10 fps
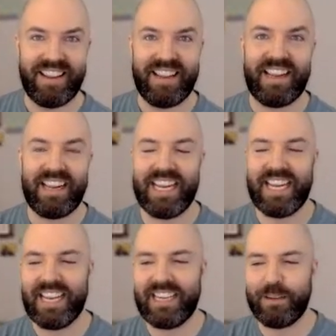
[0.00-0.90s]

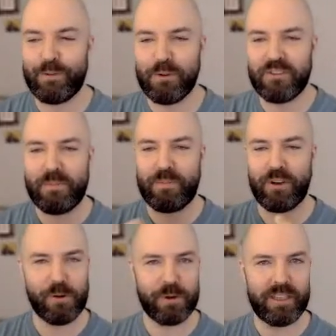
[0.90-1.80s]
And it throws up
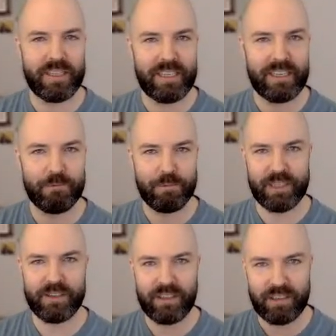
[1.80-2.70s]
totally
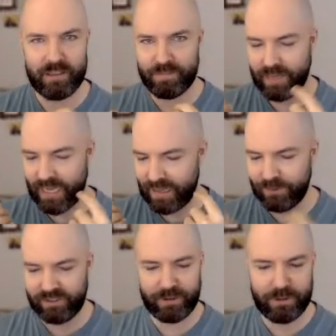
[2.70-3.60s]
real,
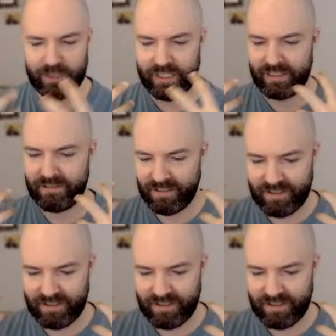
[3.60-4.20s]
absolutely